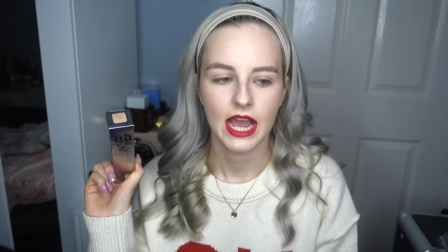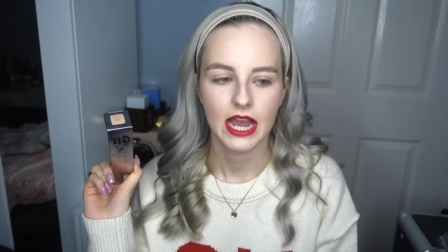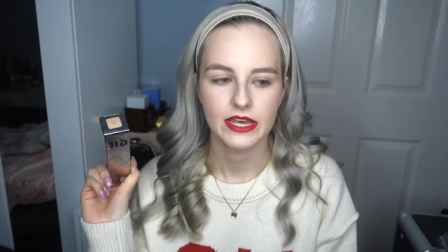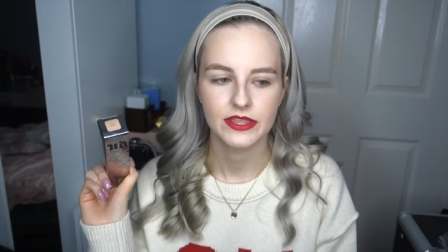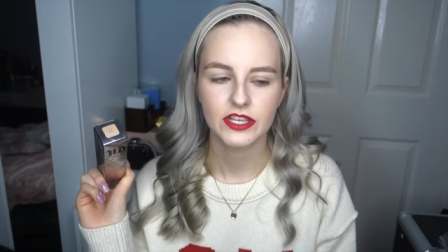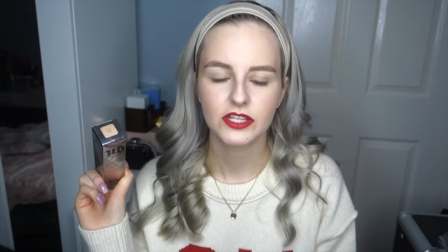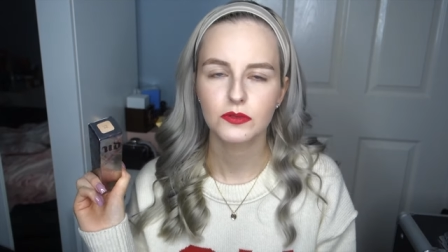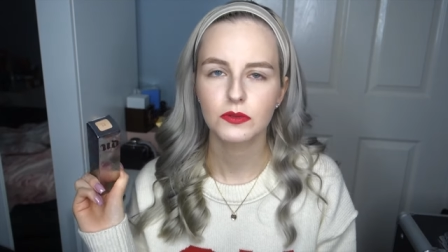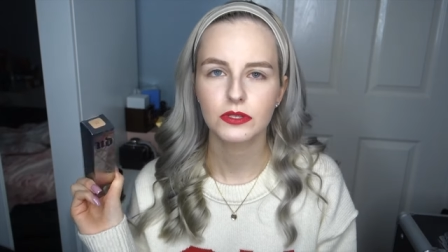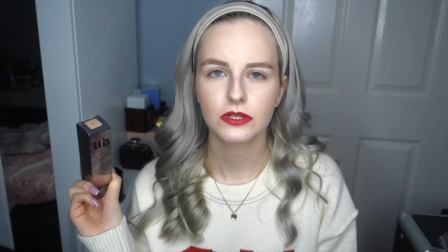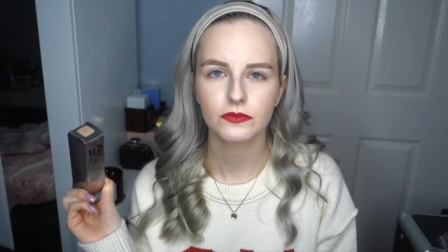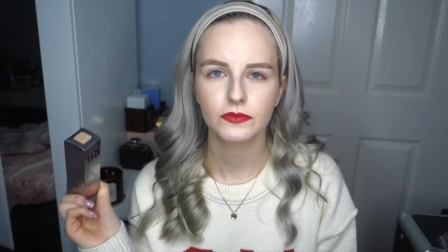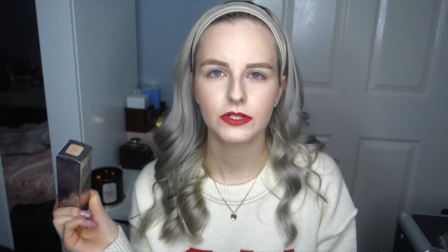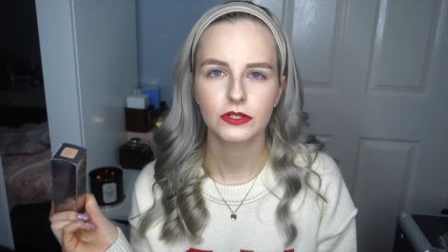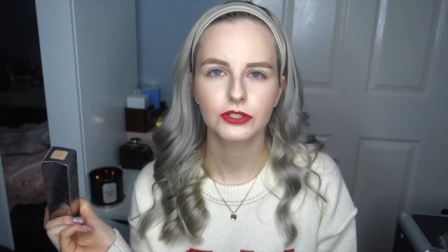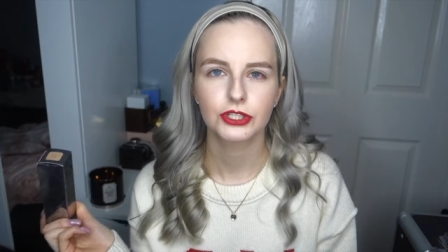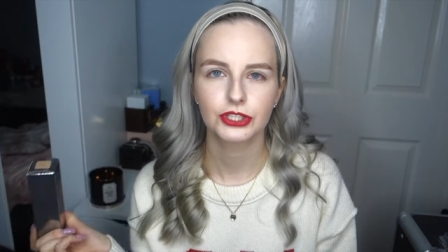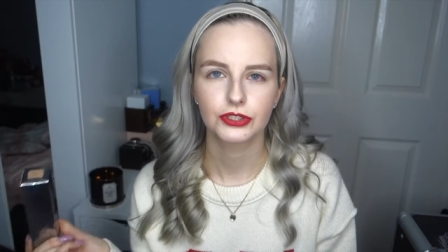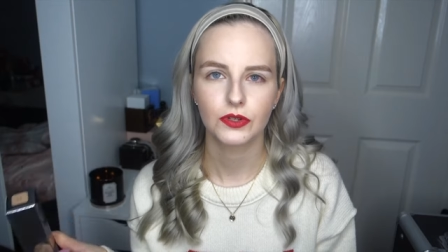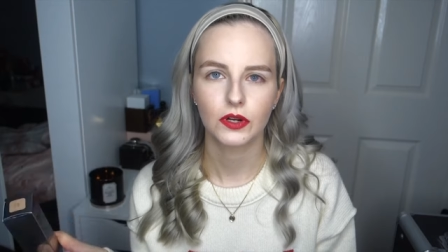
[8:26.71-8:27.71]
and this was a
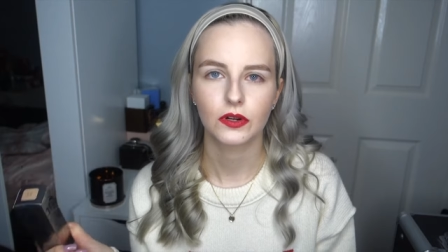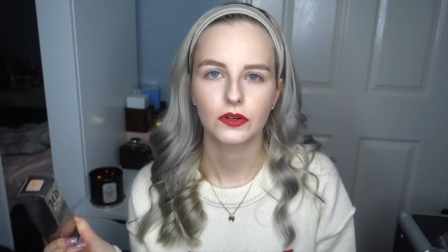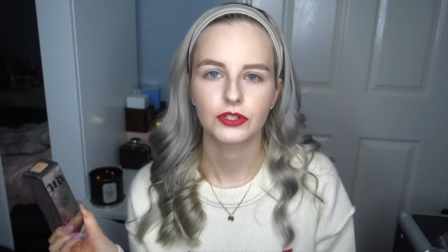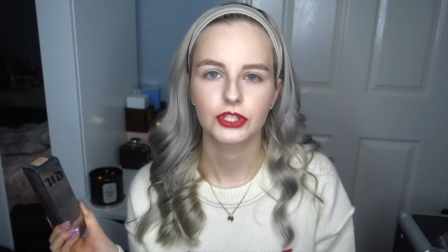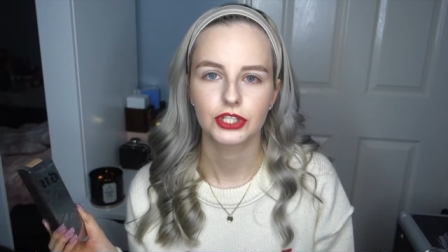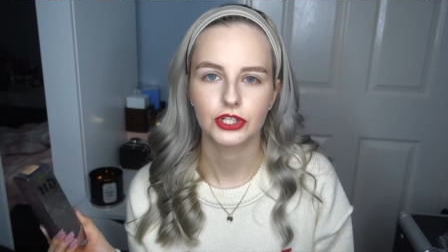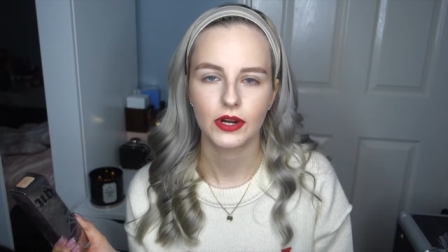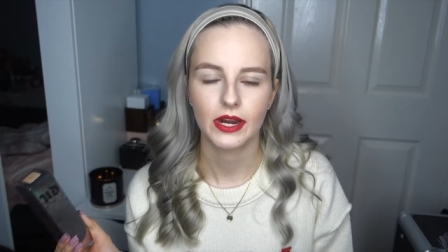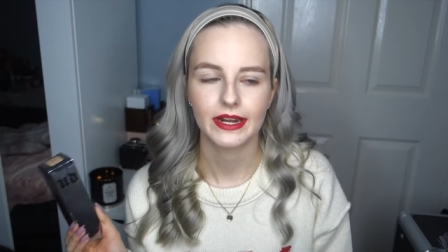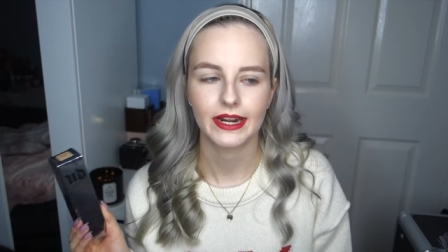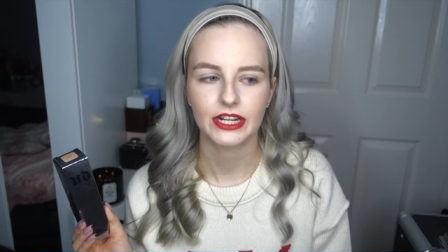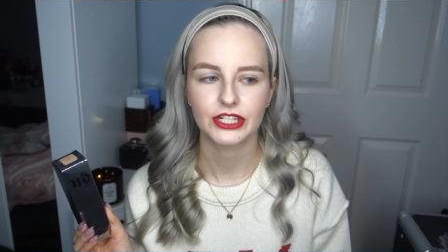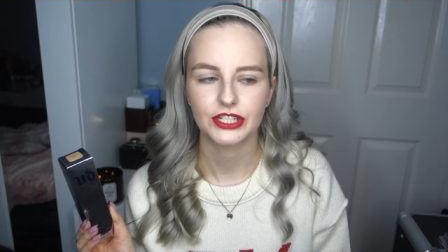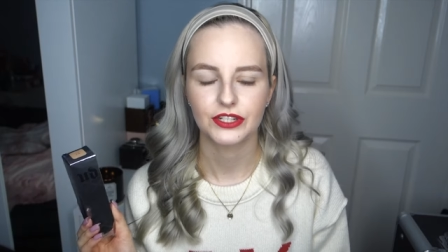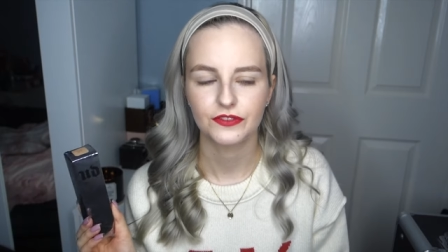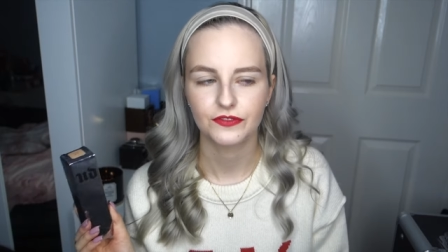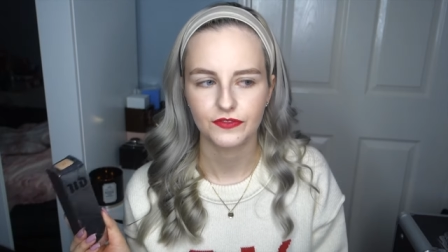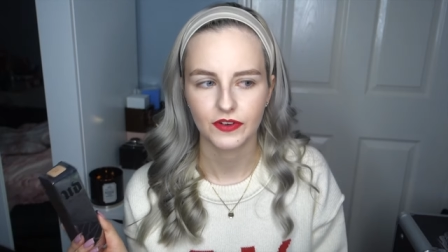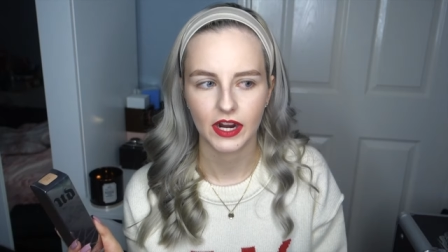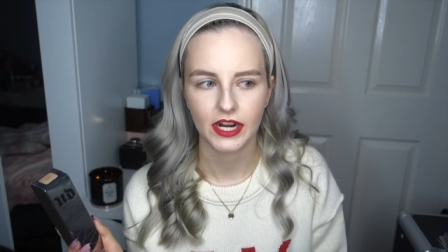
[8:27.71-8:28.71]
real struggle to try and
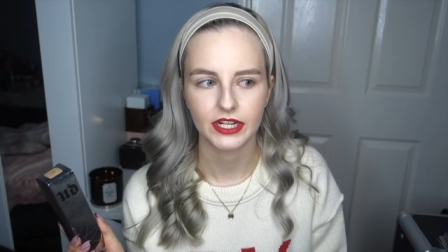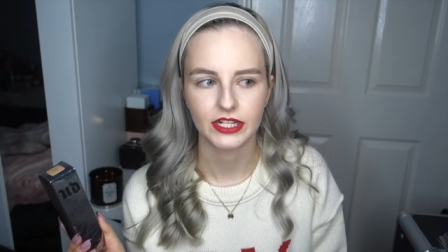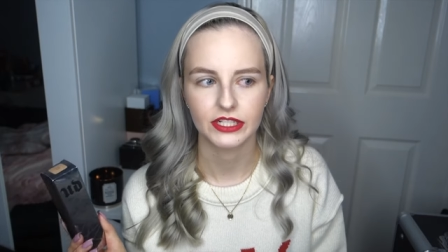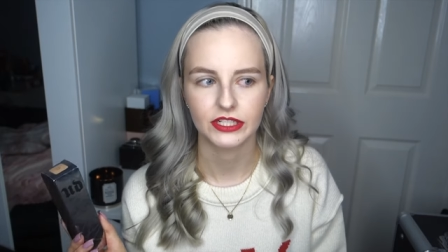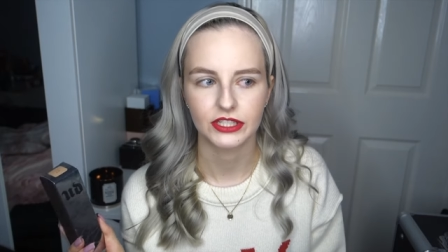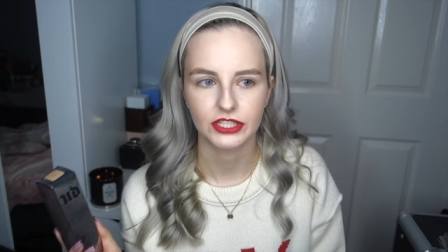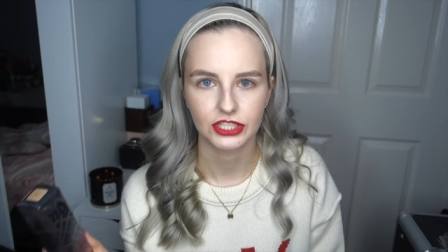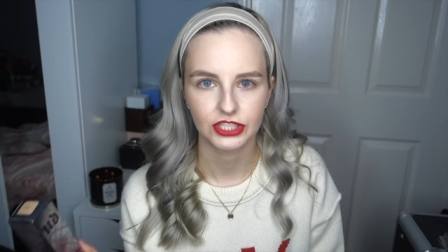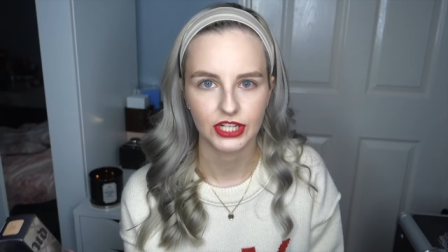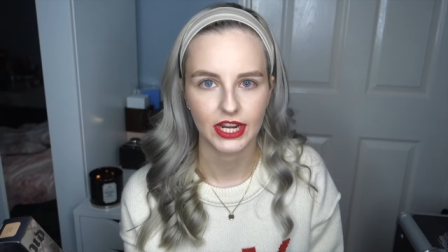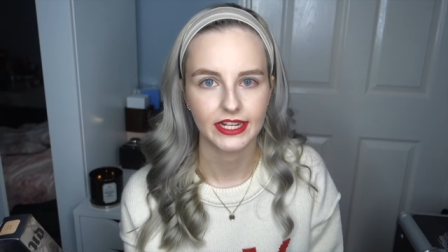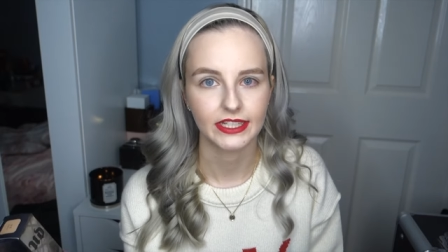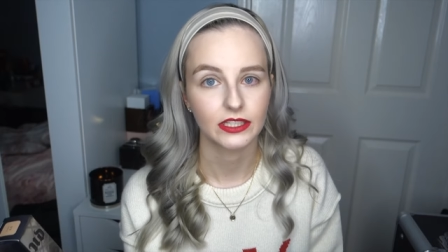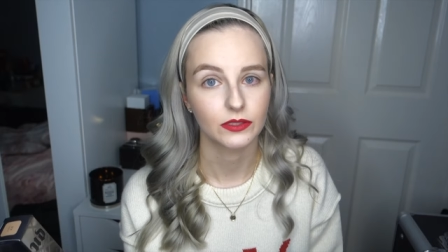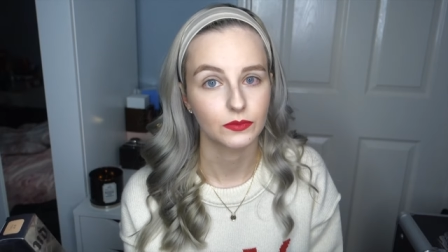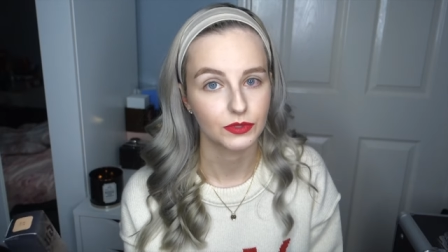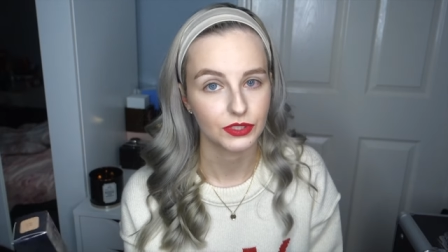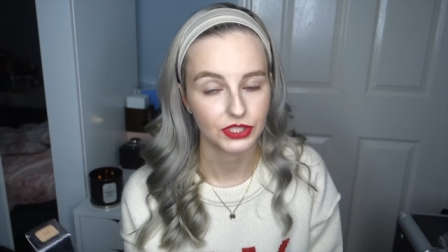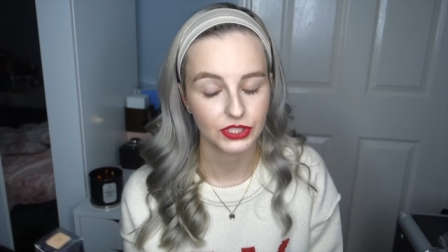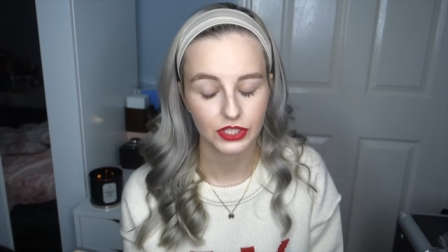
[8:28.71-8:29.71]
actually find the shade
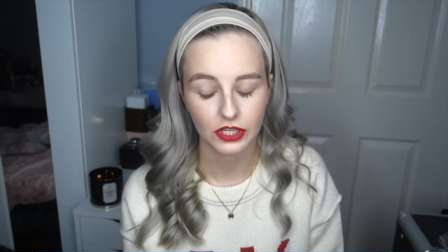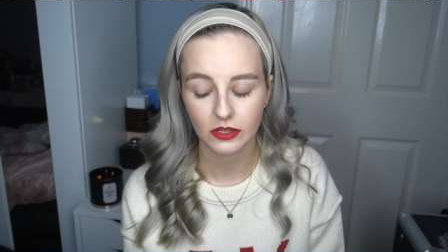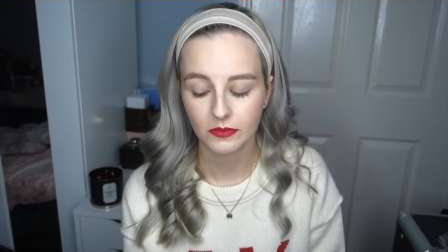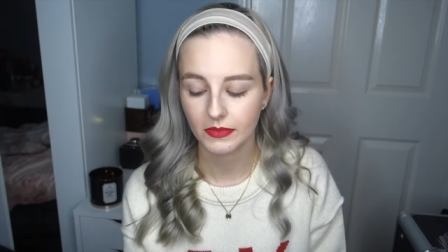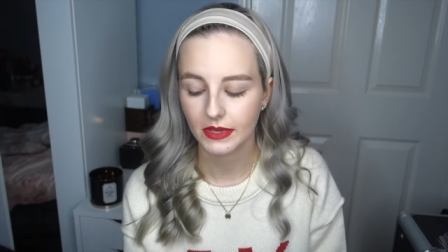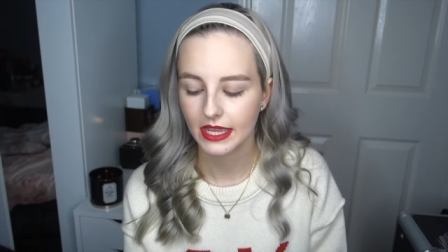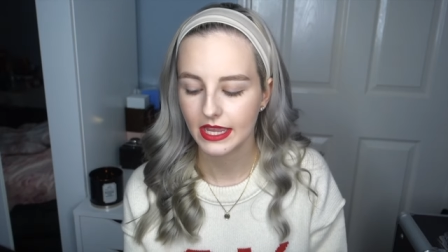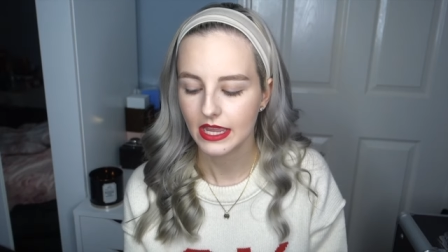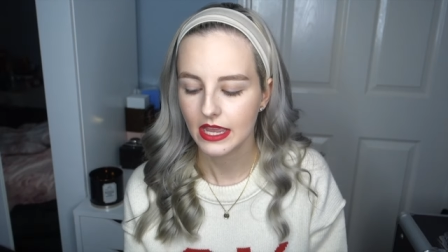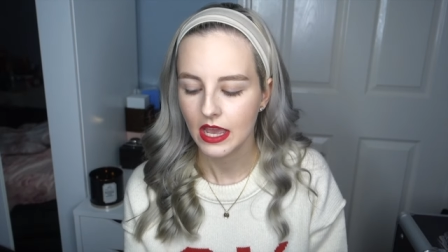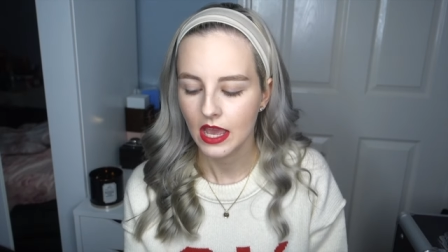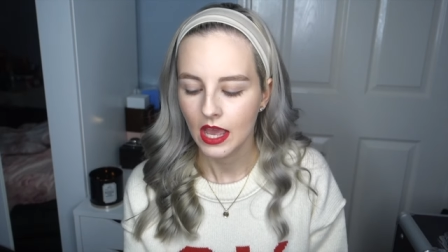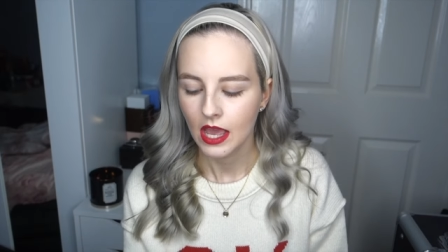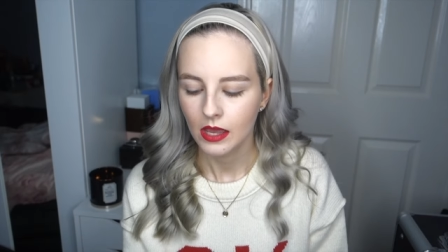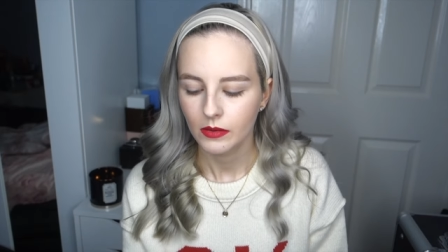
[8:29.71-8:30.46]
that would suit me